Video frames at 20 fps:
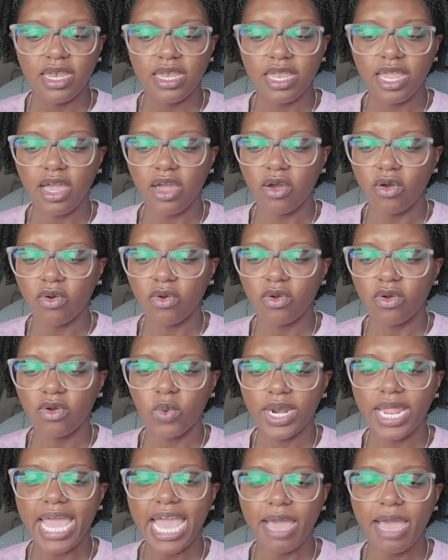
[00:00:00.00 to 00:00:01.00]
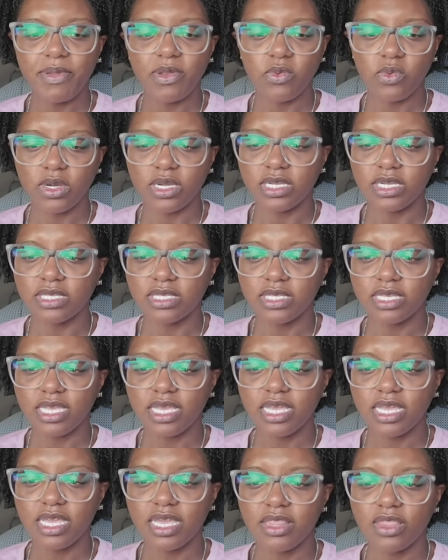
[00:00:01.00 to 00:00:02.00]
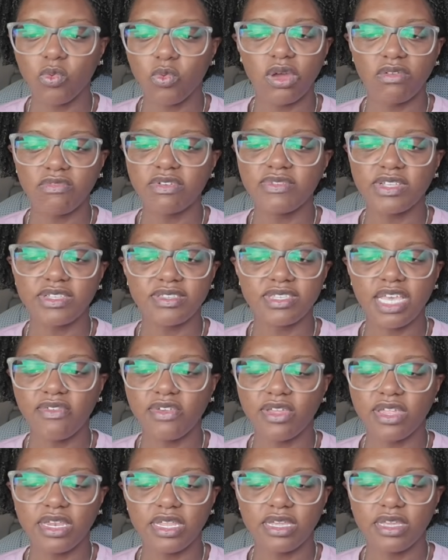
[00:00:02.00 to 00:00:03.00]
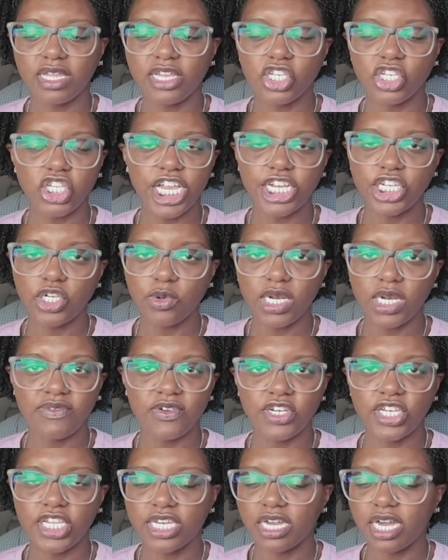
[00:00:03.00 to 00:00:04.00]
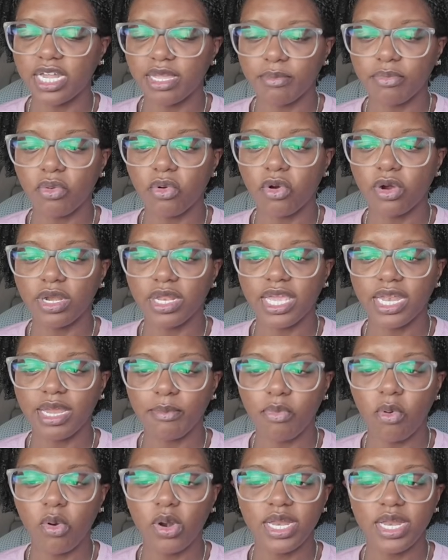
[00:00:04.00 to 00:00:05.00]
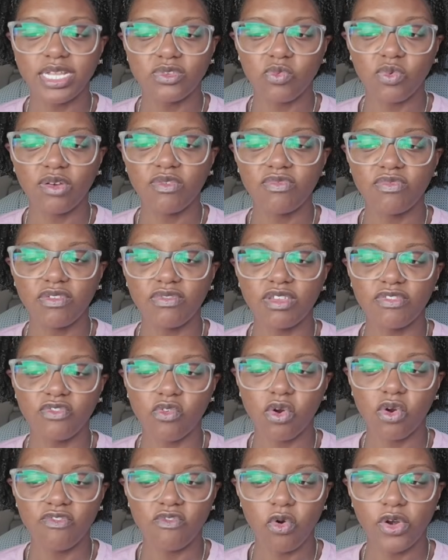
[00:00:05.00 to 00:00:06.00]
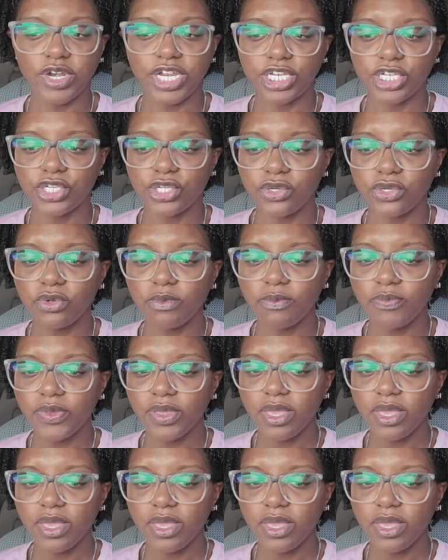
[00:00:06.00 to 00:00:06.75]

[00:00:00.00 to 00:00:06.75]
Now, what happened was the 157 and change or whatever did not import. It imported as 154.42.